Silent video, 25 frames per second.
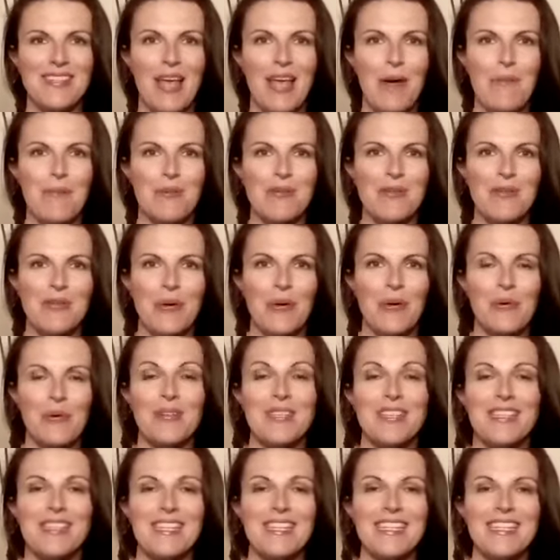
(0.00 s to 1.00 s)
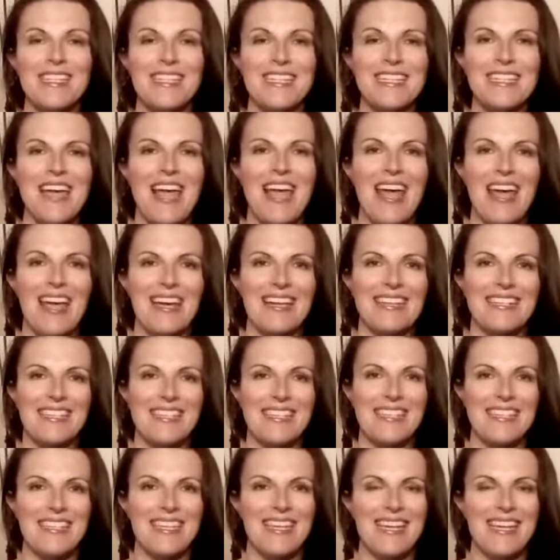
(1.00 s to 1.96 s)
episode 68.